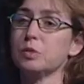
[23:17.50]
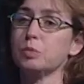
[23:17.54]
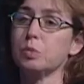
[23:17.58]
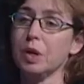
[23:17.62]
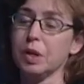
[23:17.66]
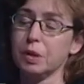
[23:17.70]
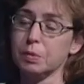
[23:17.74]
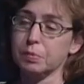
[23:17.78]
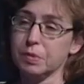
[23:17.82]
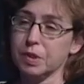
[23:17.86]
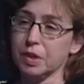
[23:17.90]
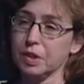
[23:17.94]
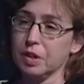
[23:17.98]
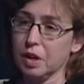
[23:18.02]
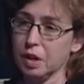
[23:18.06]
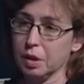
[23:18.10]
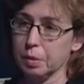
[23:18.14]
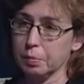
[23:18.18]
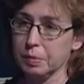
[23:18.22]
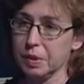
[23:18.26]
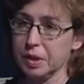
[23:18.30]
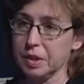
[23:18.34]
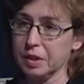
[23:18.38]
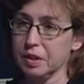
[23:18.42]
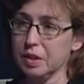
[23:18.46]
welcome to
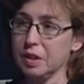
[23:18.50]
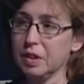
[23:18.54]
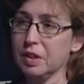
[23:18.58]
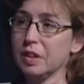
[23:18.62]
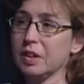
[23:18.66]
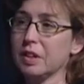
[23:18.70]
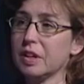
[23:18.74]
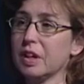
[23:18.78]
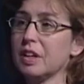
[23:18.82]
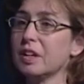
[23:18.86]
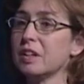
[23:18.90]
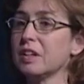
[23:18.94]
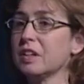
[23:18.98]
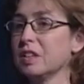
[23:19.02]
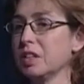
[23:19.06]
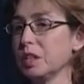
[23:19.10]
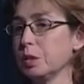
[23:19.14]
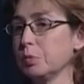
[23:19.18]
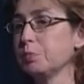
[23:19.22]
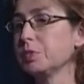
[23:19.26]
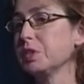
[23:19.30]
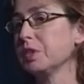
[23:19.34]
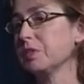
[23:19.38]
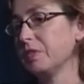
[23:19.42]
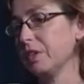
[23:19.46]
come and get a
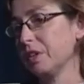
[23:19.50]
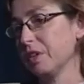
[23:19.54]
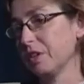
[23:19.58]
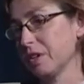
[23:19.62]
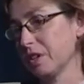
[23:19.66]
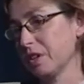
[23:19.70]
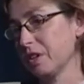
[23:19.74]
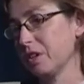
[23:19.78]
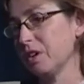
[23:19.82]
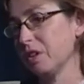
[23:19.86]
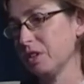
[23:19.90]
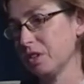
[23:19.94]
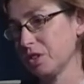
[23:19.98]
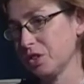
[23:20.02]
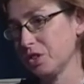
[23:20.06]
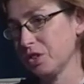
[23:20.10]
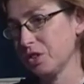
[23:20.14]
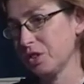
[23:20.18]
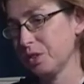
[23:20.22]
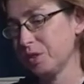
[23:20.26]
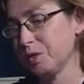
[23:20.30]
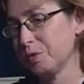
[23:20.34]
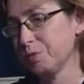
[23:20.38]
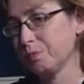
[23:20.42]
glimpse of another culture.